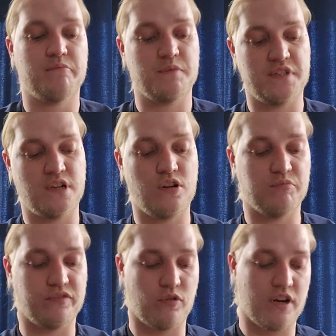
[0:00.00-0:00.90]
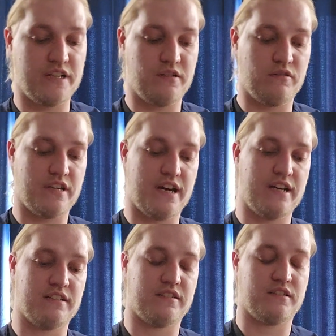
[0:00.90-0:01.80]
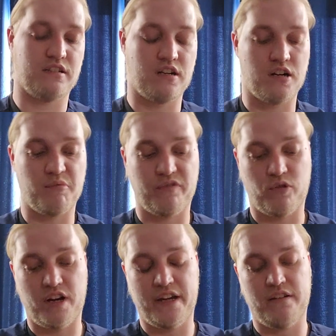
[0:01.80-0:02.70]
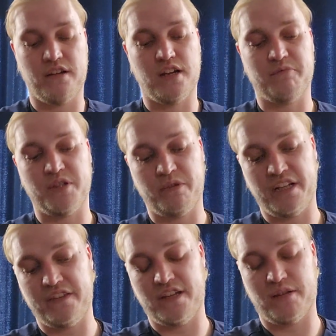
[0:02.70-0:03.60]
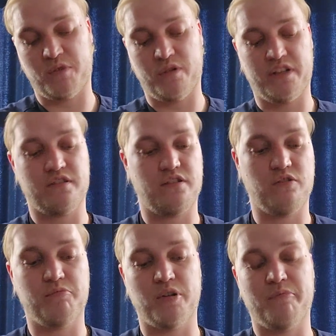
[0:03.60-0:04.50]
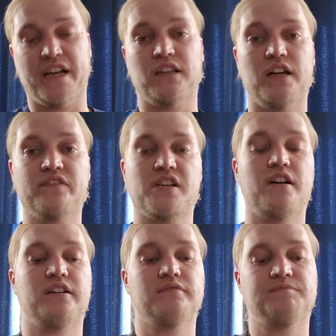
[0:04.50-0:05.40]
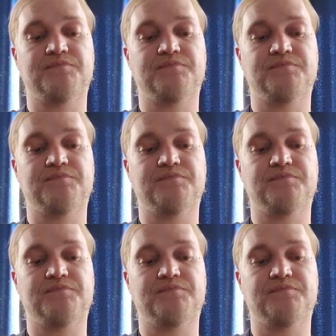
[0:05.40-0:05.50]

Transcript: So before I do that, or before I do anything, I'm going to put my gloves on.